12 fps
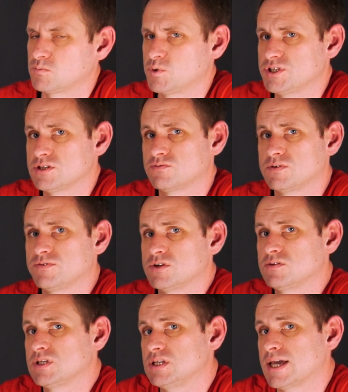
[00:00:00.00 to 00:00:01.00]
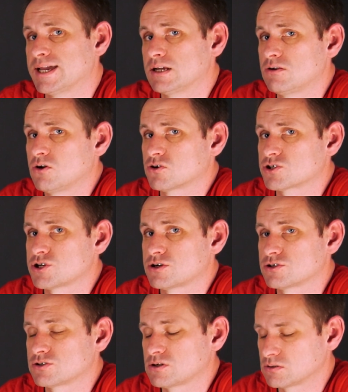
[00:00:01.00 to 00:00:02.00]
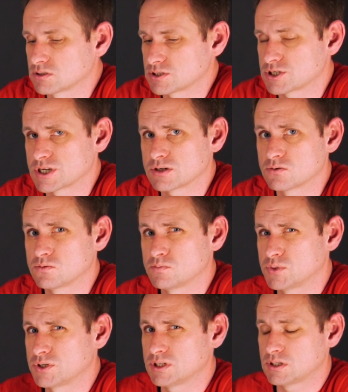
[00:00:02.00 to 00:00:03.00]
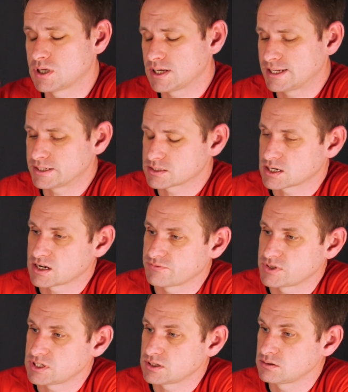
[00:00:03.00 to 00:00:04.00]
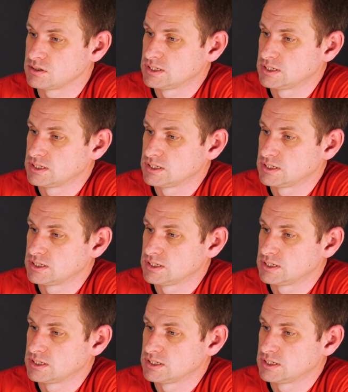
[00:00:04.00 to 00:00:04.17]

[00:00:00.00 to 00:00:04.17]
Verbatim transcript: We did review the HaloLock charger on the channel, put a link to that video,